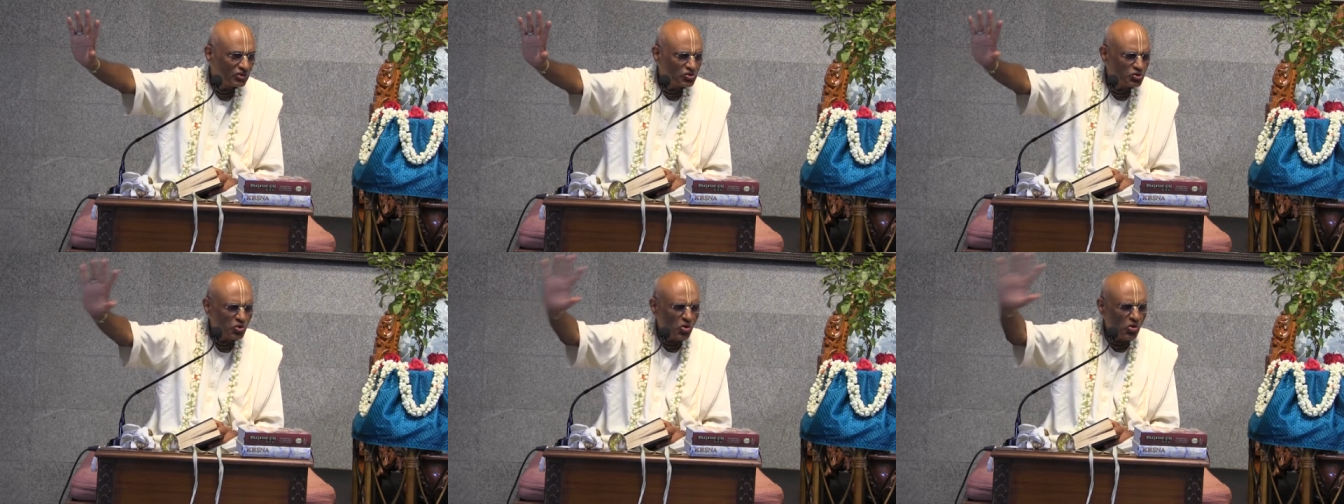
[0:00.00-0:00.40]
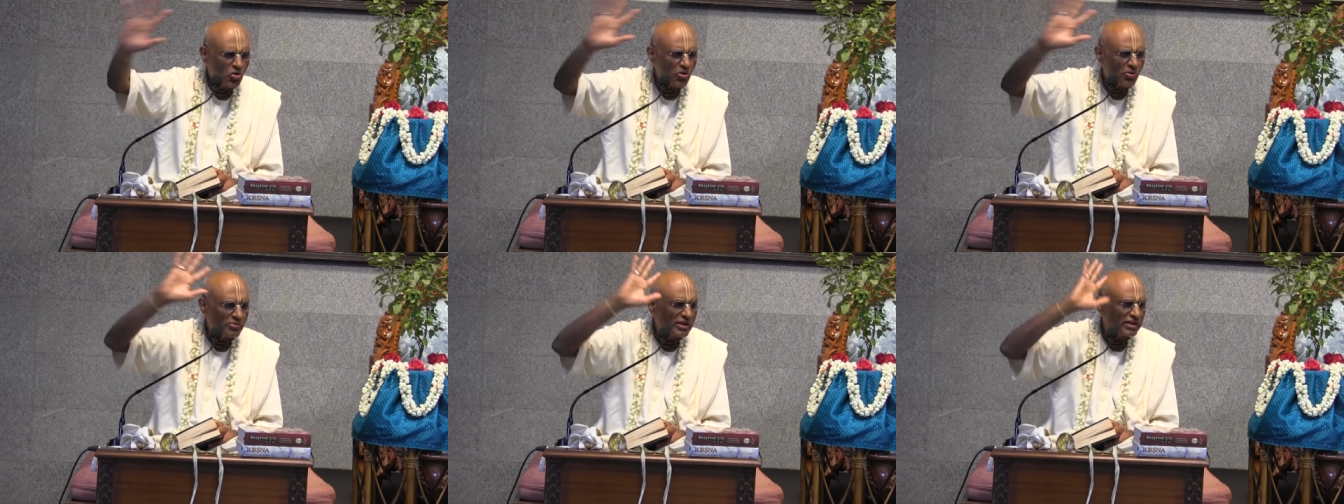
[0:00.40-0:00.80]

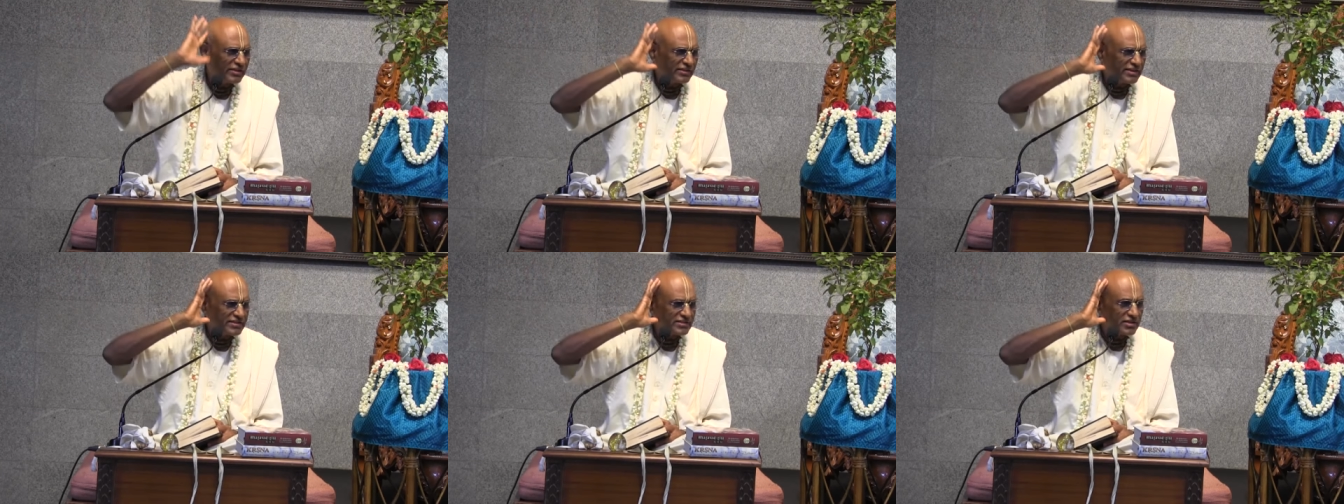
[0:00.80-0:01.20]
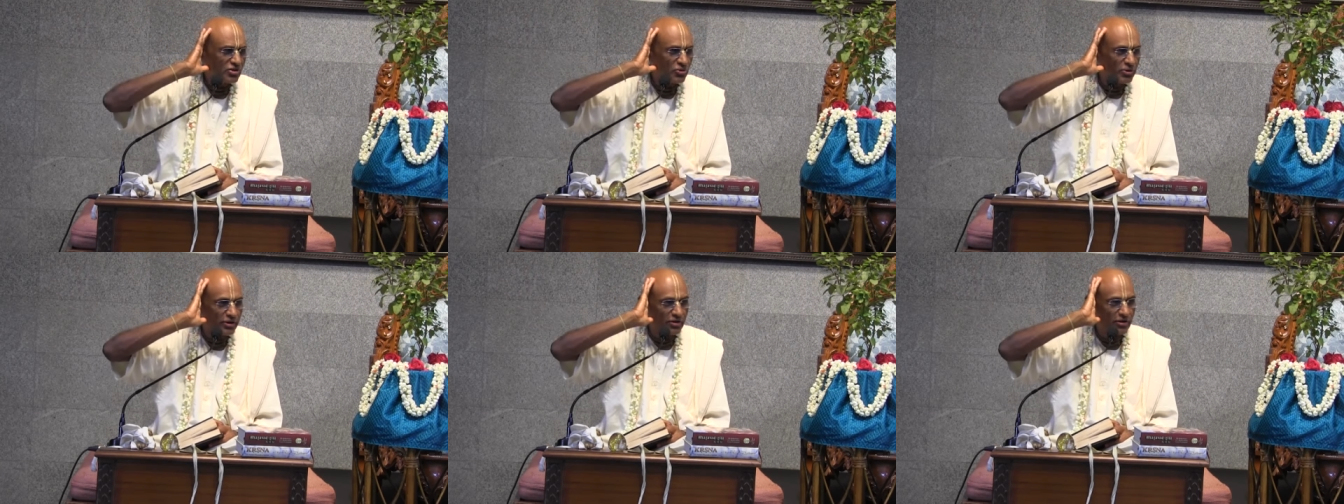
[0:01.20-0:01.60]
So many things are
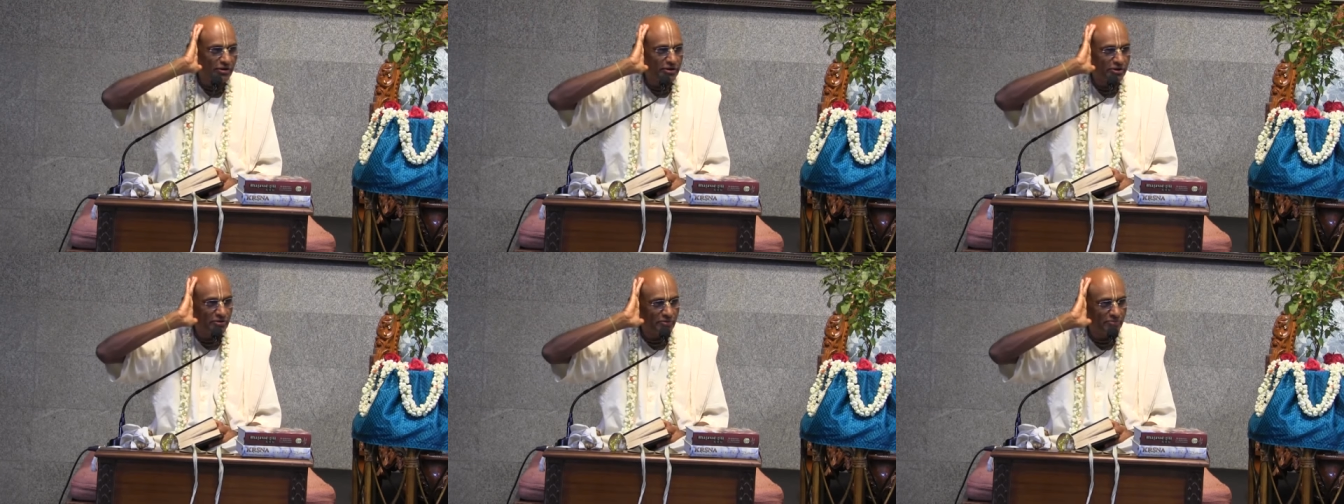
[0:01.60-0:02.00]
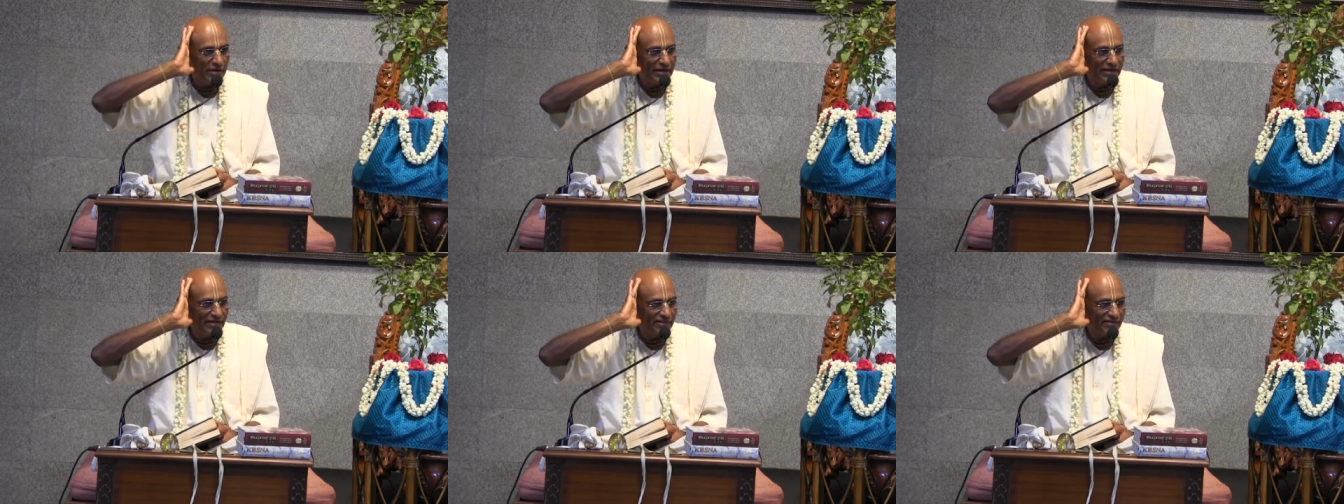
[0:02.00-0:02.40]
going on in your
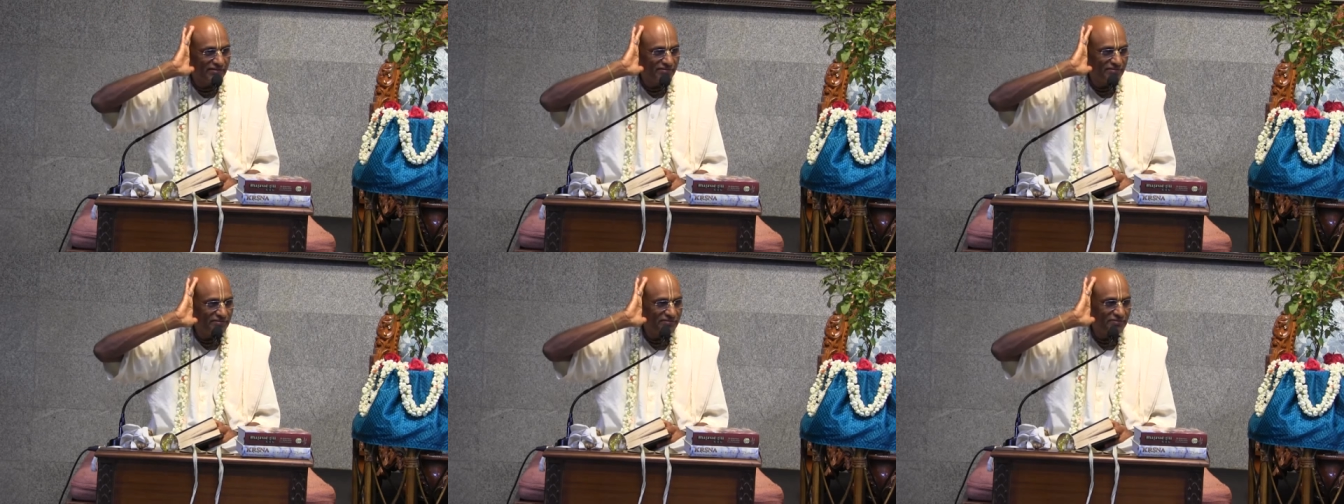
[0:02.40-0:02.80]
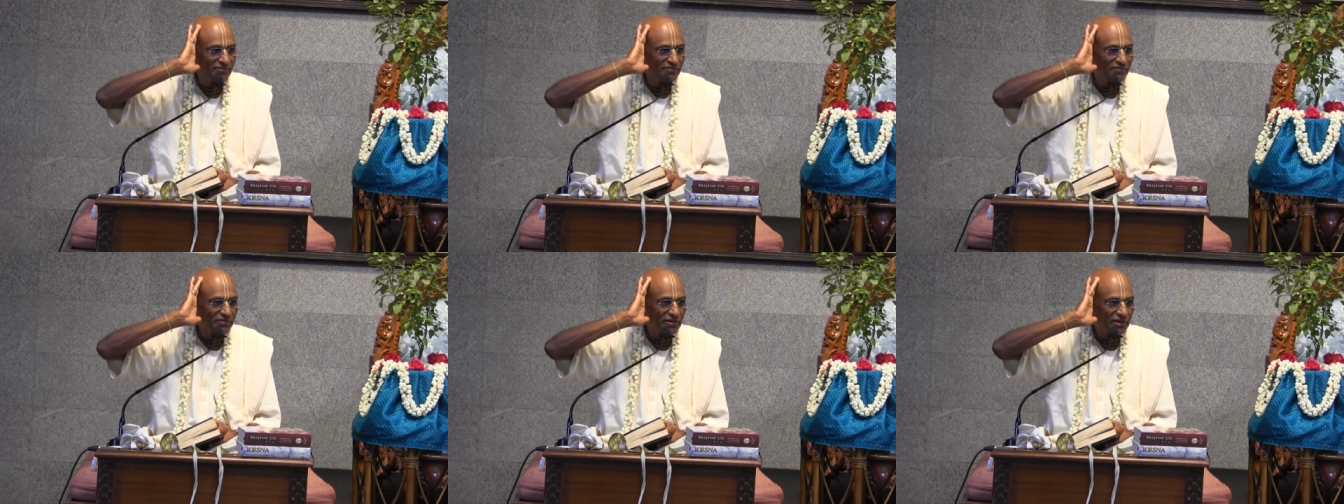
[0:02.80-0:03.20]
mind.
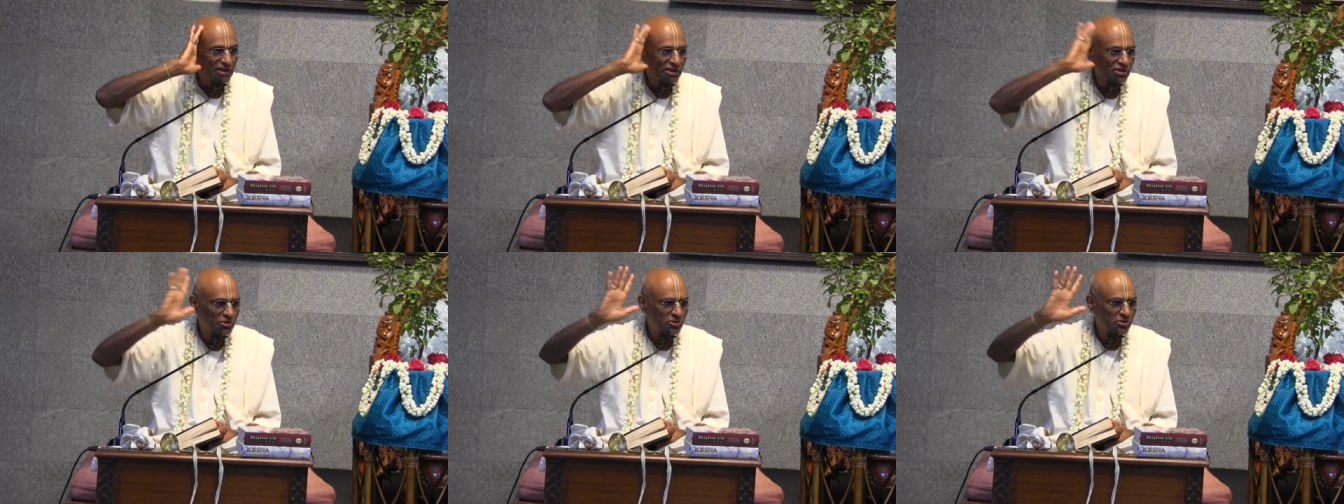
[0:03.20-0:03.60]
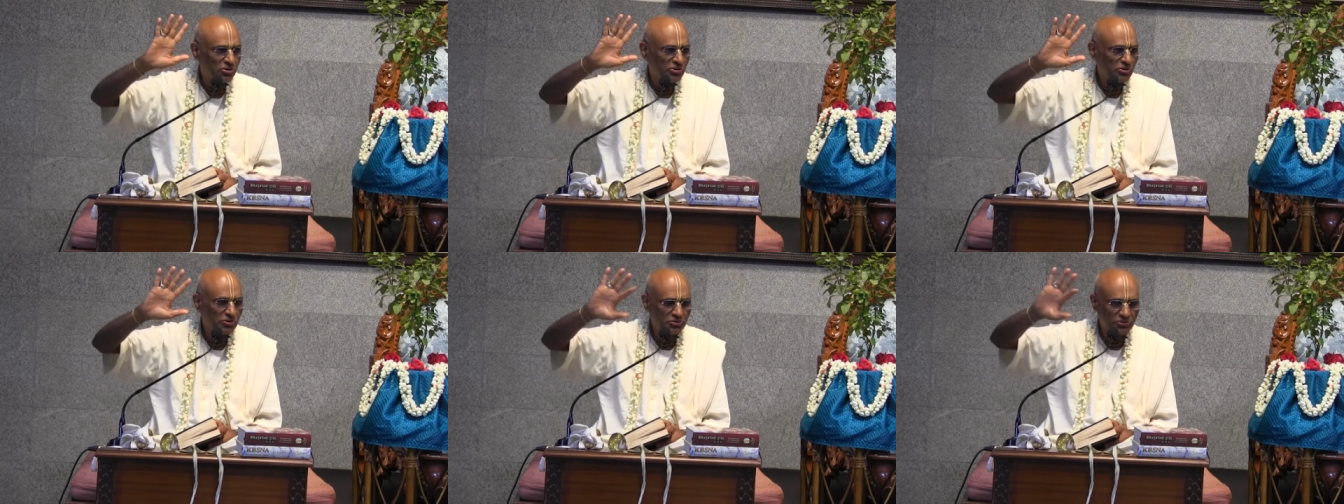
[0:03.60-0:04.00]

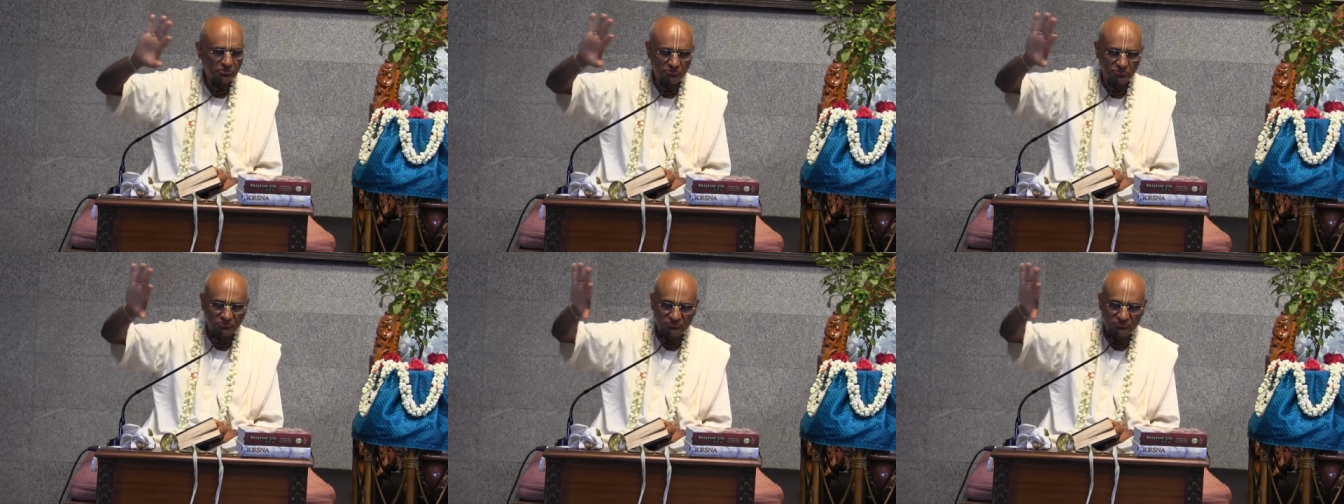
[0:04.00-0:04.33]
Hero,